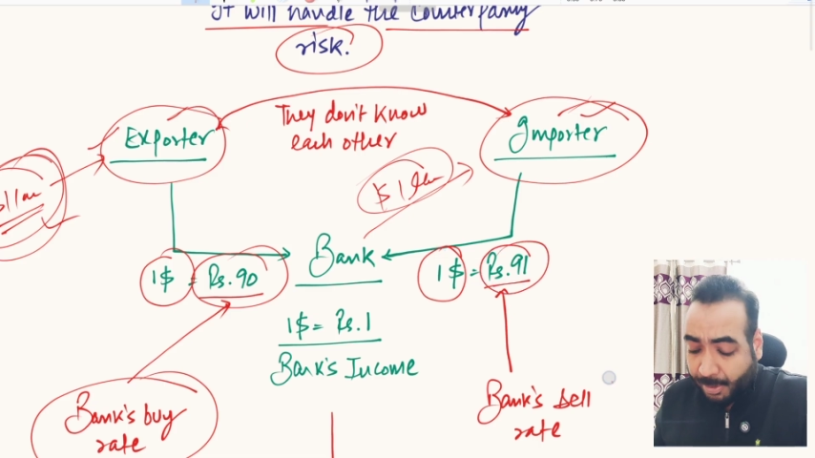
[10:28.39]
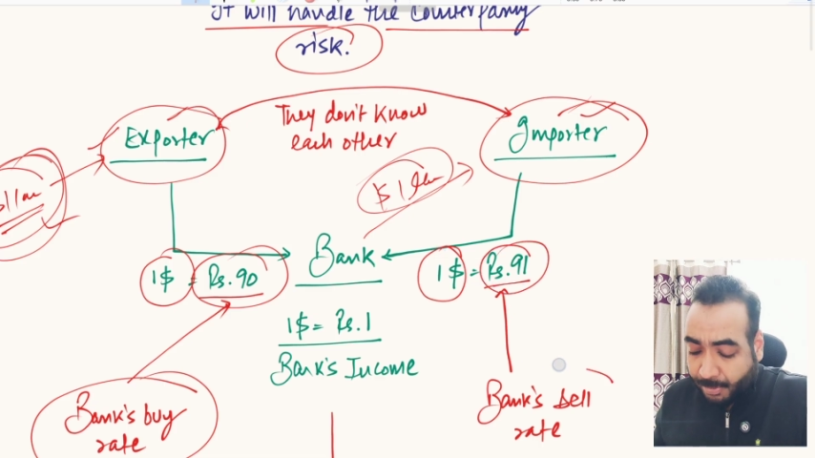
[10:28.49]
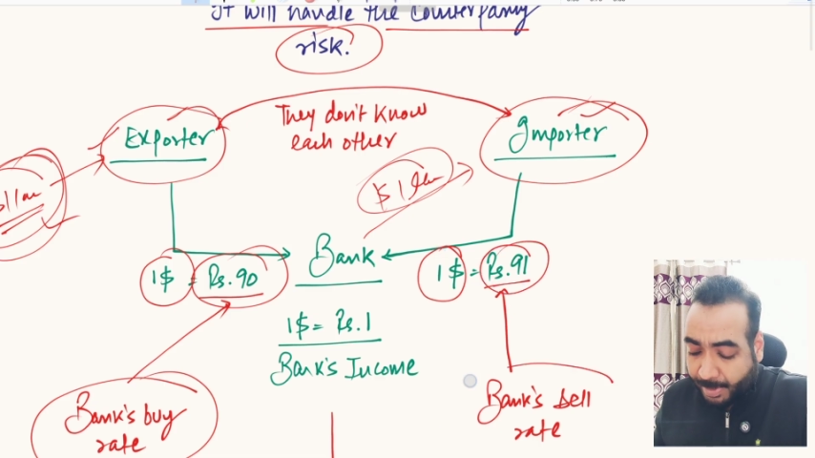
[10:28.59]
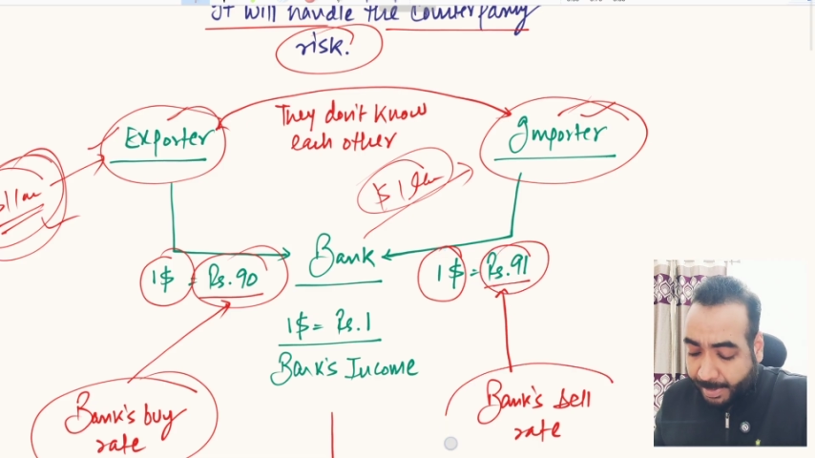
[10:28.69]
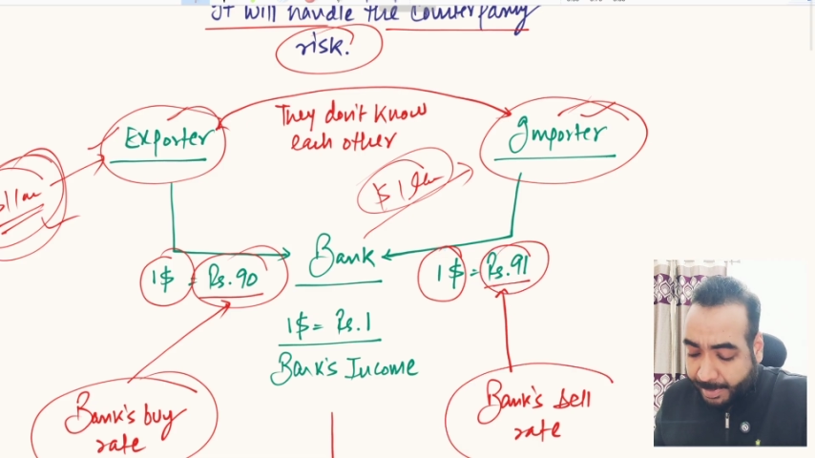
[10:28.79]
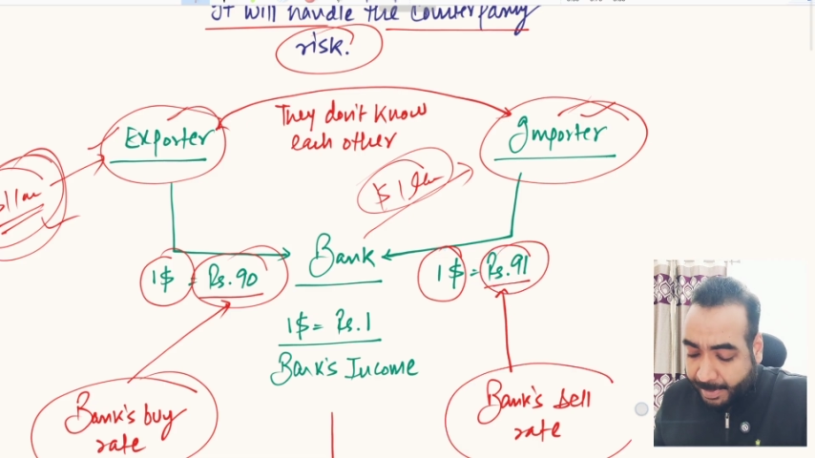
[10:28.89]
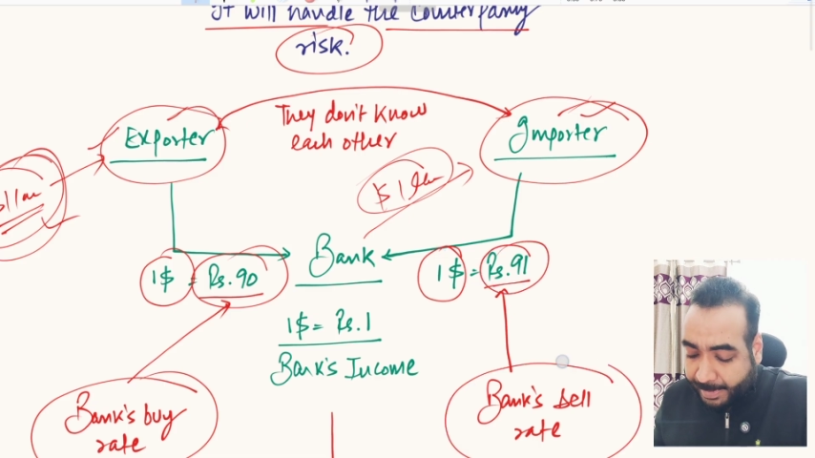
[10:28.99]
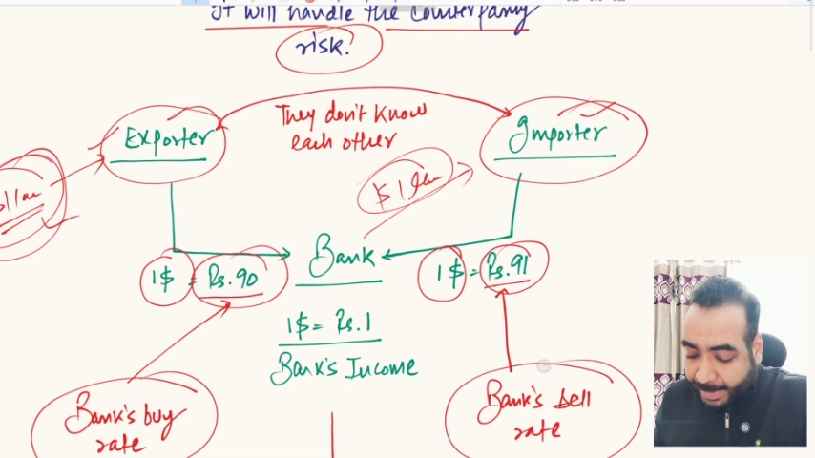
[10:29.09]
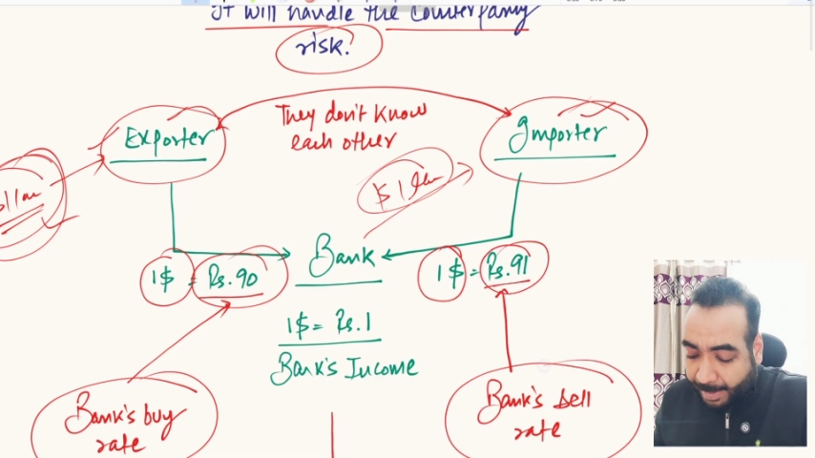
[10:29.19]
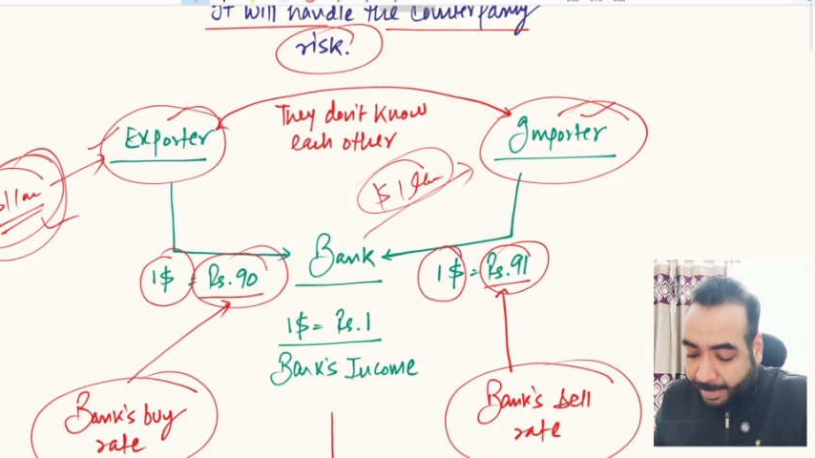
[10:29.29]
So that is the
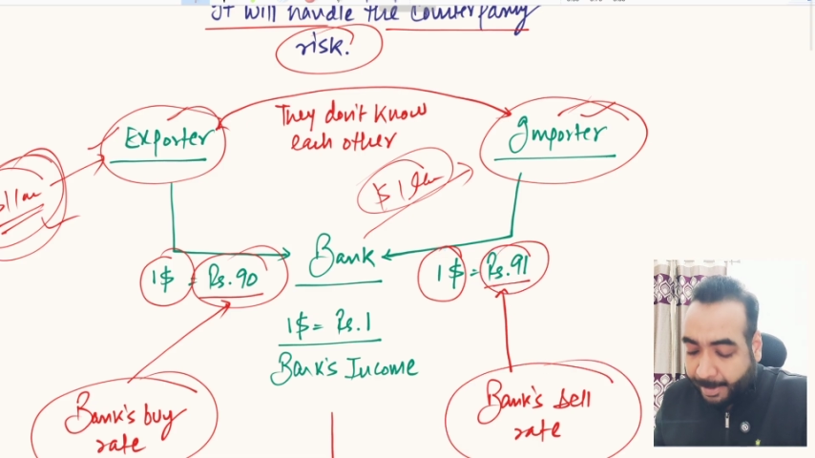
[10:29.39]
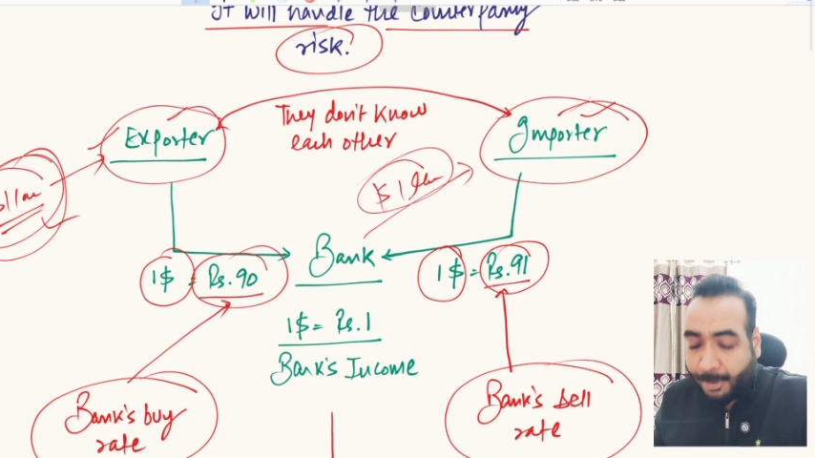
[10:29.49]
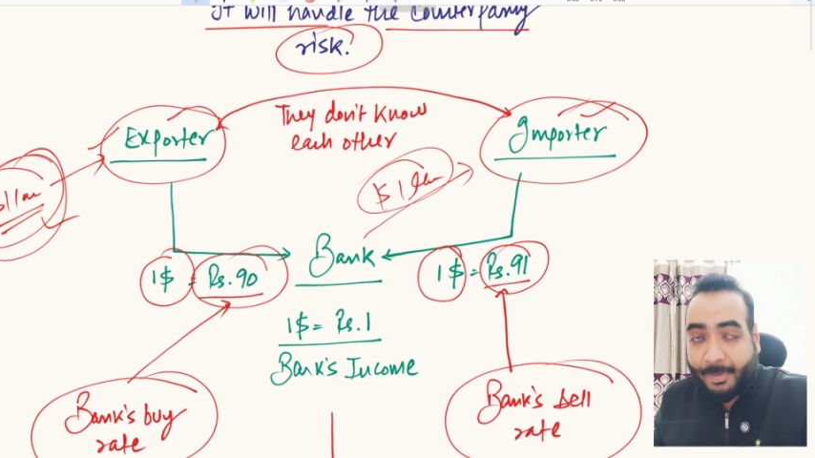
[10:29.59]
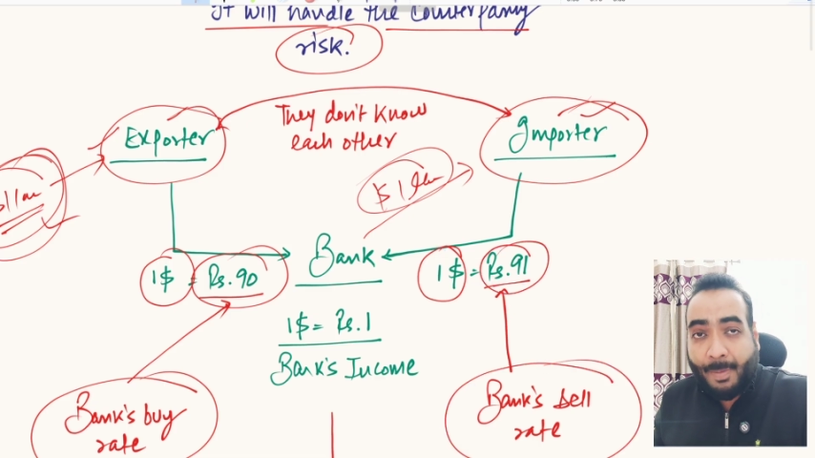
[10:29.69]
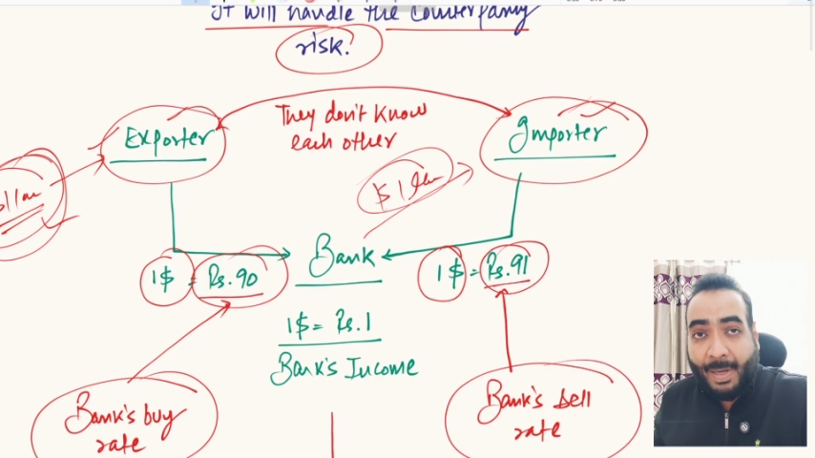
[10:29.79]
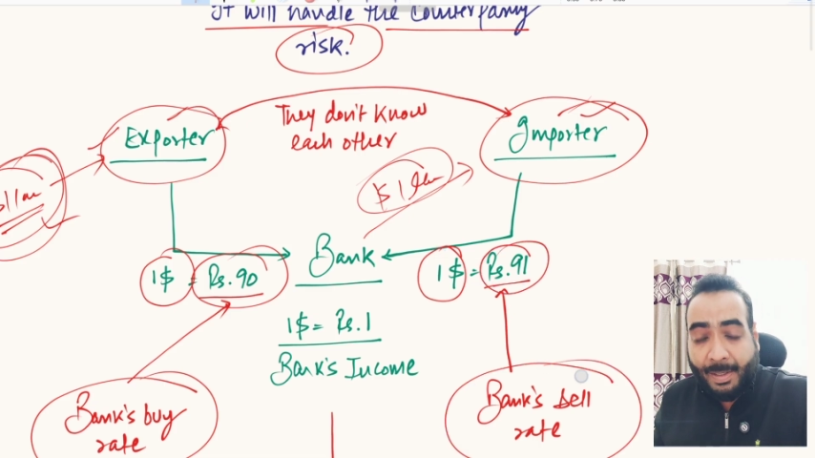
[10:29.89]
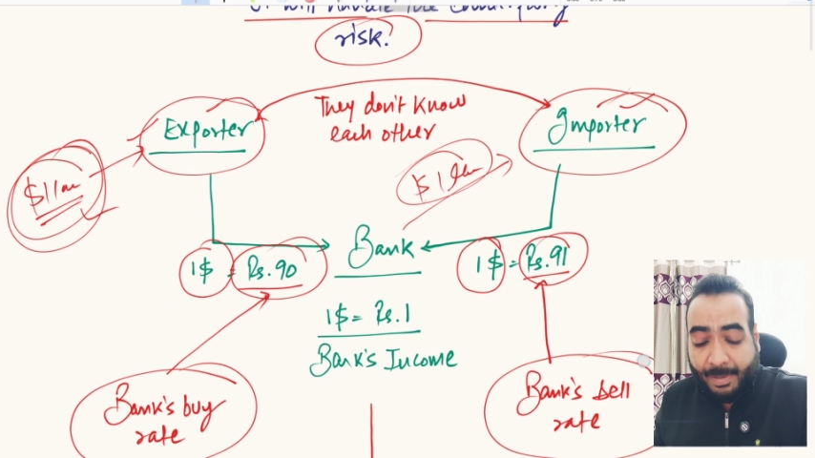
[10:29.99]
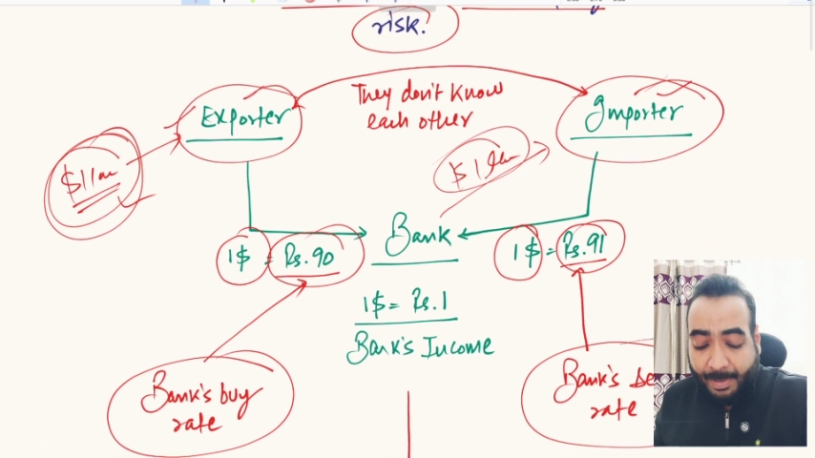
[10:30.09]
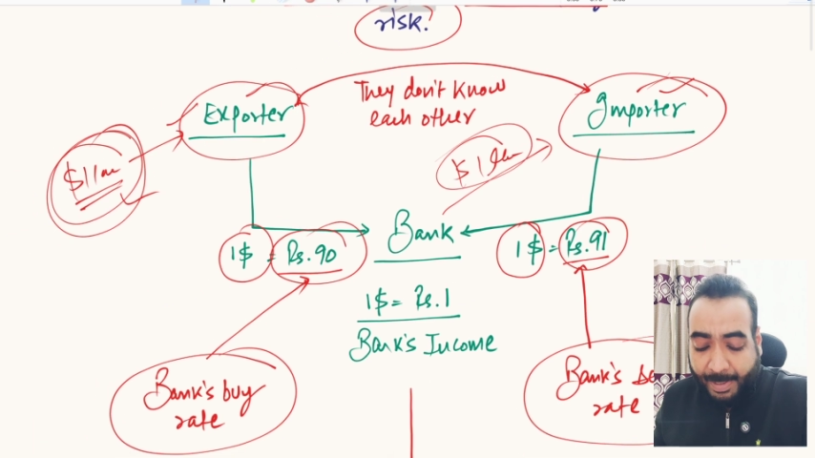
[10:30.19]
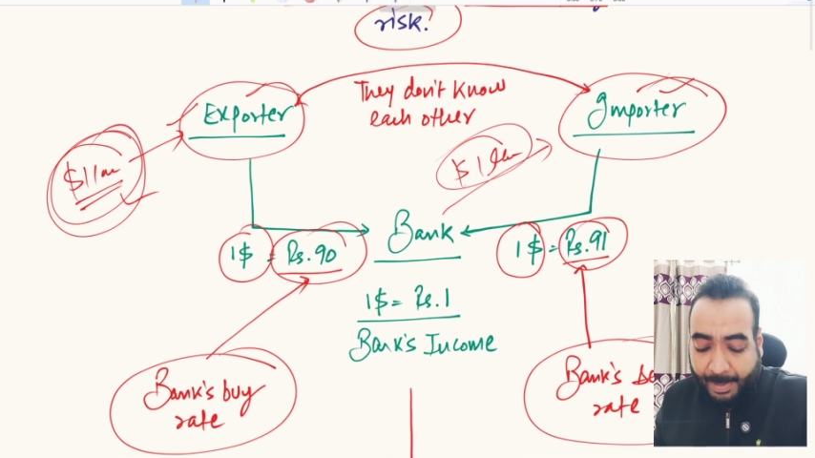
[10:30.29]
sell rate of the bank,
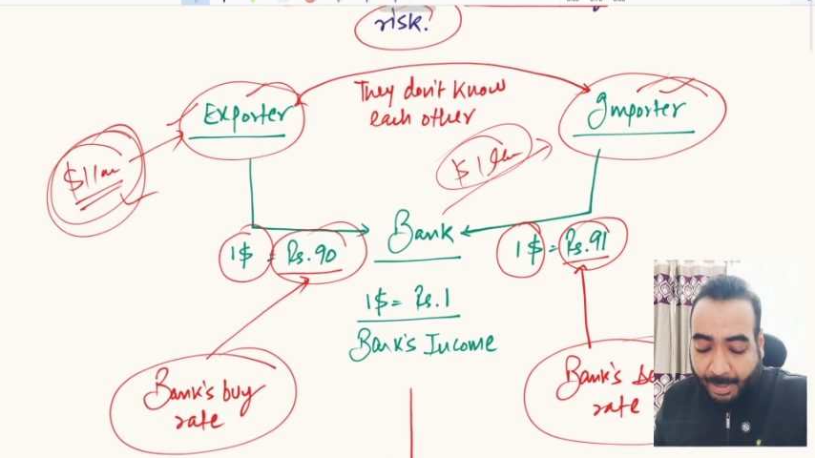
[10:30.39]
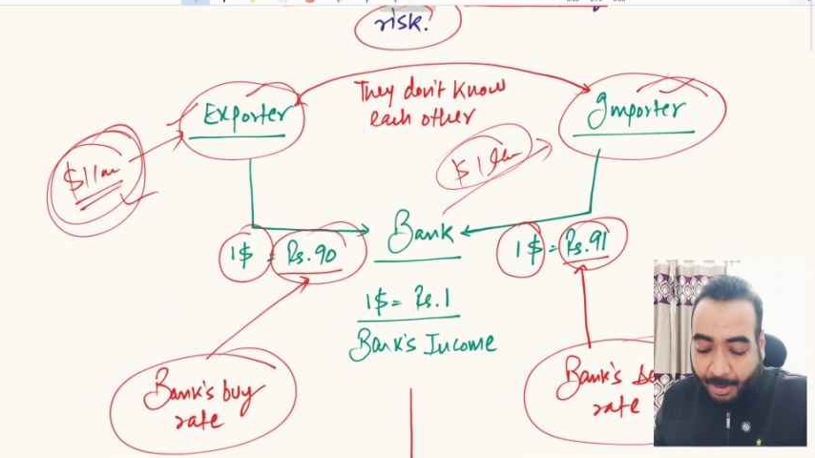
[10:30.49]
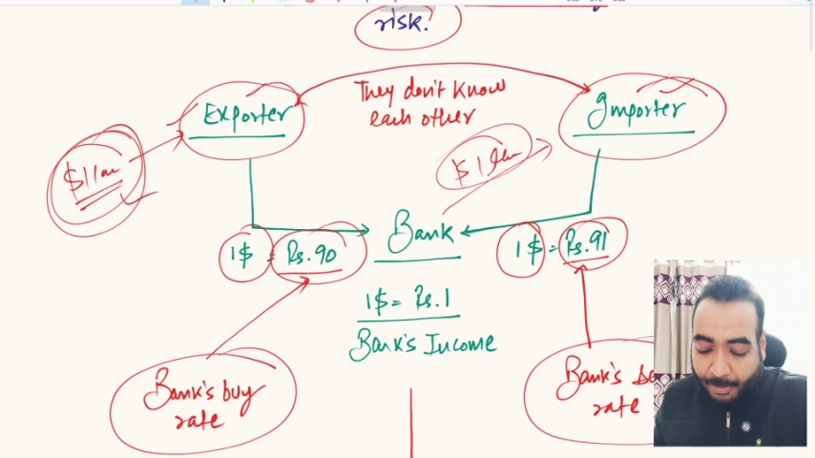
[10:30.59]
right?